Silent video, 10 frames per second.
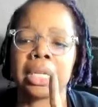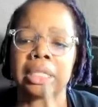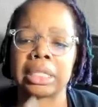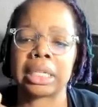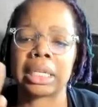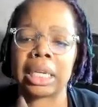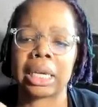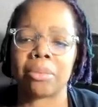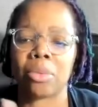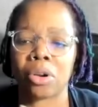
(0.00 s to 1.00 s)
our
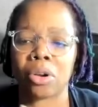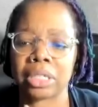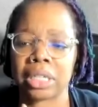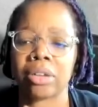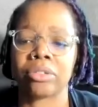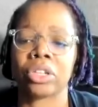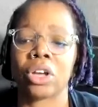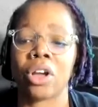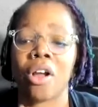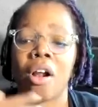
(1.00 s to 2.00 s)
leaders accountable
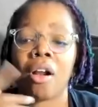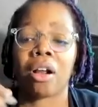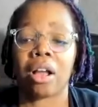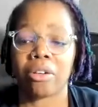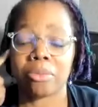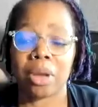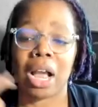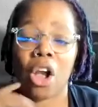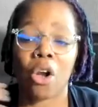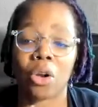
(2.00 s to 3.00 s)
to the
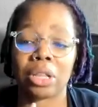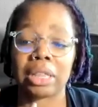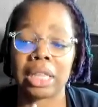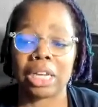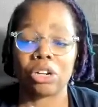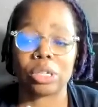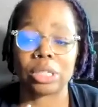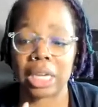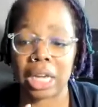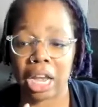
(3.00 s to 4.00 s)
promises that we've
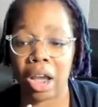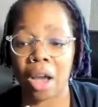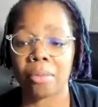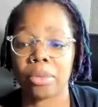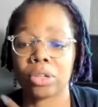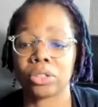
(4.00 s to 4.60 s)
made to the world.